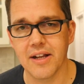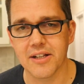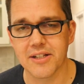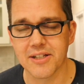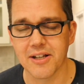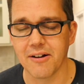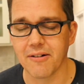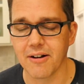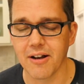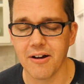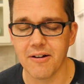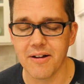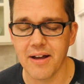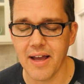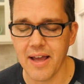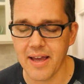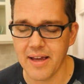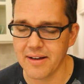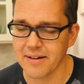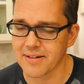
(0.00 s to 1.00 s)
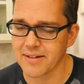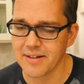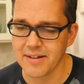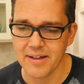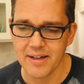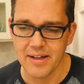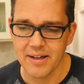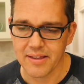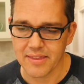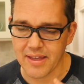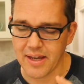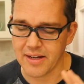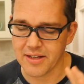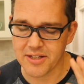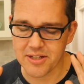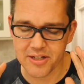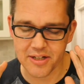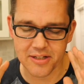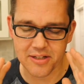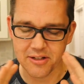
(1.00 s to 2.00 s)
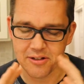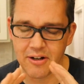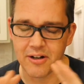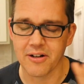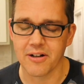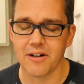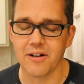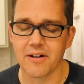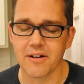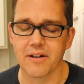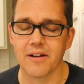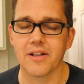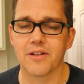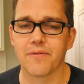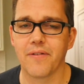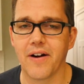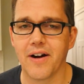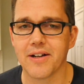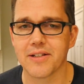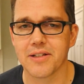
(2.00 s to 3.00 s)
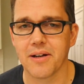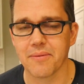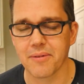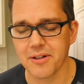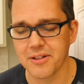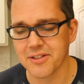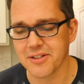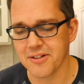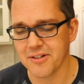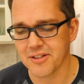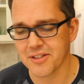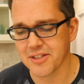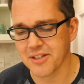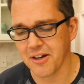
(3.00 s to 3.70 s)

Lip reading: Solo, and that's just not on as far as I'm concerned.